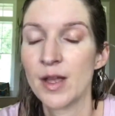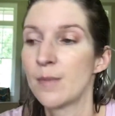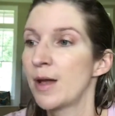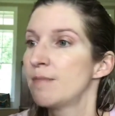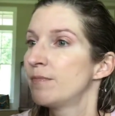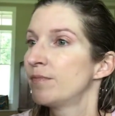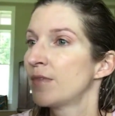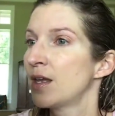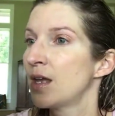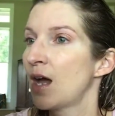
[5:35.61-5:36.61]
But
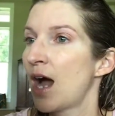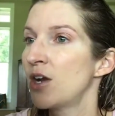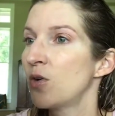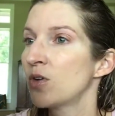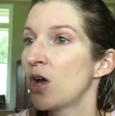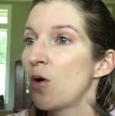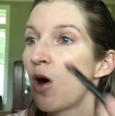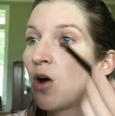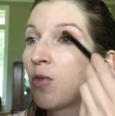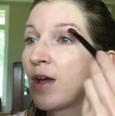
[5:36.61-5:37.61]
I don't go
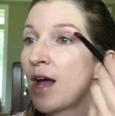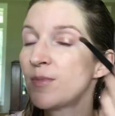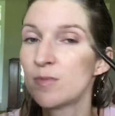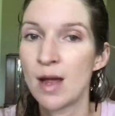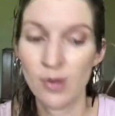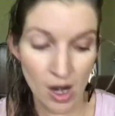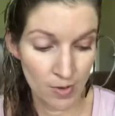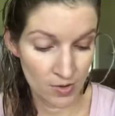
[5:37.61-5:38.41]
all the way up to my brow bone.